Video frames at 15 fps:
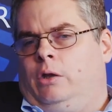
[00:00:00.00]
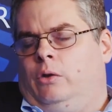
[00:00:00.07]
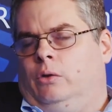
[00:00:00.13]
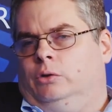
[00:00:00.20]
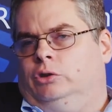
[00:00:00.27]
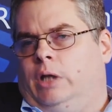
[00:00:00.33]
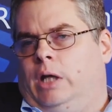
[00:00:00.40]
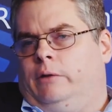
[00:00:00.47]

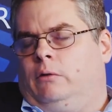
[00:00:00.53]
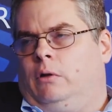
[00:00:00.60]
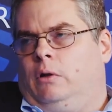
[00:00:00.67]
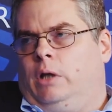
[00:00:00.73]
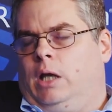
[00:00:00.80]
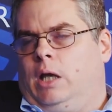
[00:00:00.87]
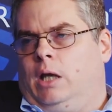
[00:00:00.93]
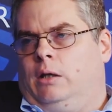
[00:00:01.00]
you'll
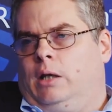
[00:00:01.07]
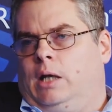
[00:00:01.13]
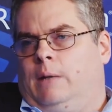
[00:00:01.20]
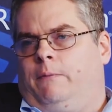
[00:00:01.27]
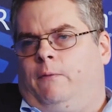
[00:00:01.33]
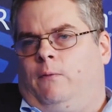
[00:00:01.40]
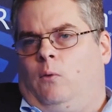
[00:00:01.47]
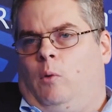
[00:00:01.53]
generally end
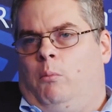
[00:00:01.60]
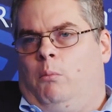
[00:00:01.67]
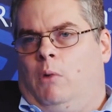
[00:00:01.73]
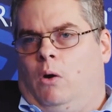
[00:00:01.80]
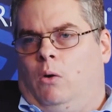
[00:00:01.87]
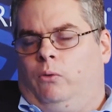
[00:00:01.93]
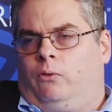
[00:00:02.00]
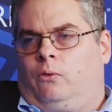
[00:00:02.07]
up for
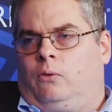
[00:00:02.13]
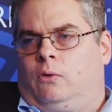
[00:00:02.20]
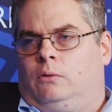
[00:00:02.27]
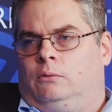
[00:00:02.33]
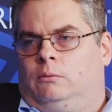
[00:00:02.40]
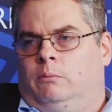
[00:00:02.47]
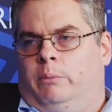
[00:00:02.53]
most,